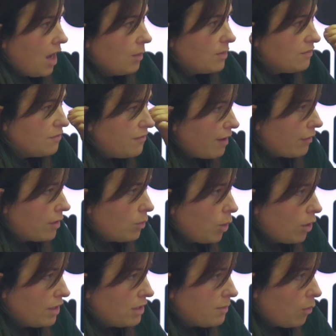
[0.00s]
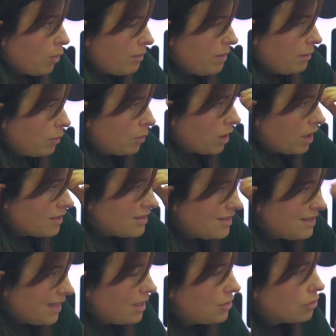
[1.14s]
was very worried about why people were not
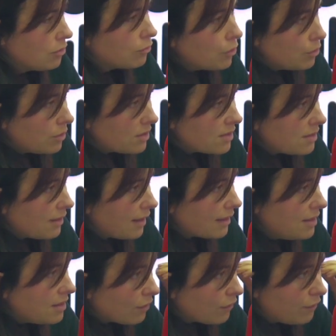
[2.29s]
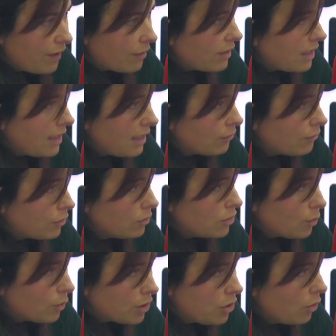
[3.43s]
sticking to the rules. Like, these are very clear rules.
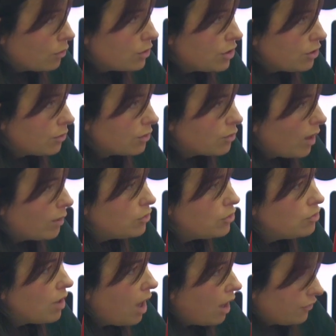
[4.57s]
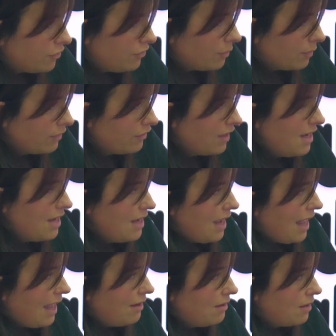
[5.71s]
You are told to do it. Why would you not do it?
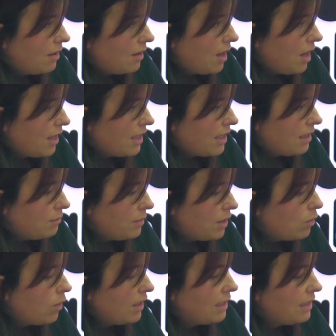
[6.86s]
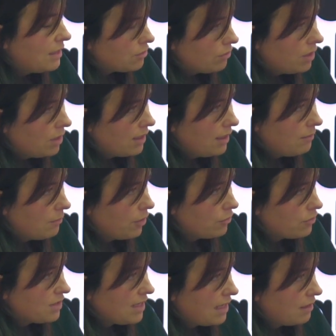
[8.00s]
And I can be quite literal in my
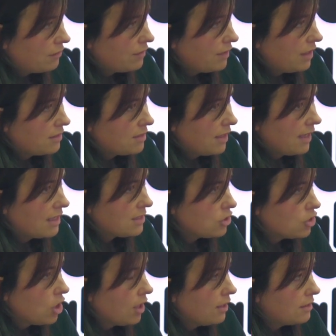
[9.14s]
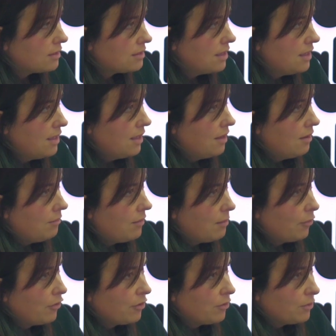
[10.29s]
understanding of things. Like, as a child, my
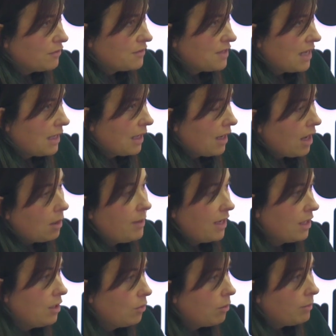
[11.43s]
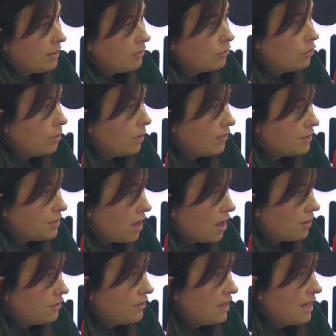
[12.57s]
mother would have said, like, I'll pick you up at 2 on the
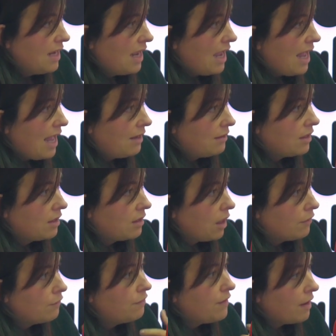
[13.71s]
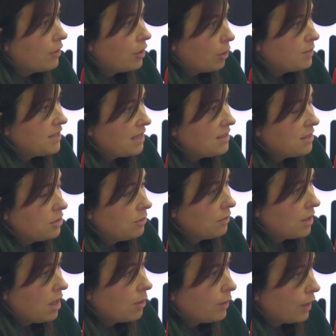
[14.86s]
dot, and gotten very upset at 2
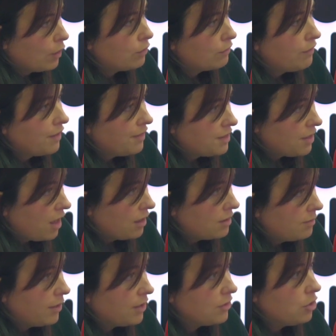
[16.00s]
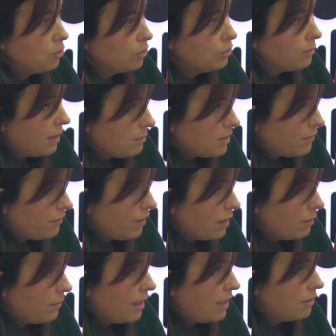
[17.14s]
o'clock when I couldn't find the dot because she wouldn't be able to
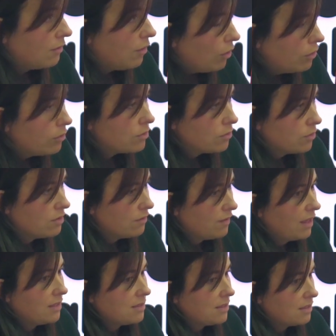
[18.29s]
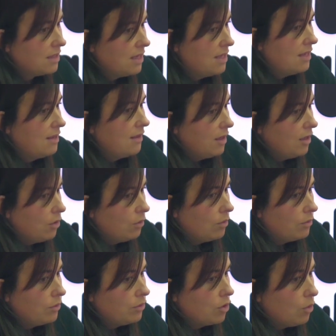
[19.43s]
find me. All those sorts of things that, you know,
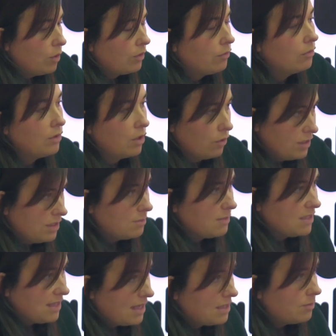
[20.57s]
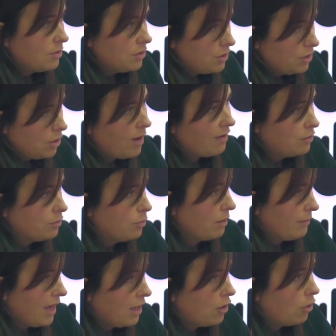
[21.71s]
going through the autism assessment, you have to
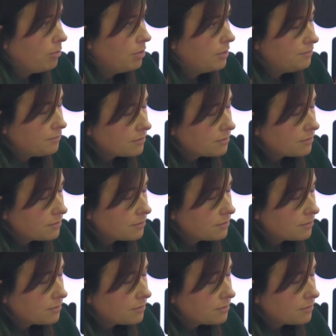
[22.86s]
bring back up.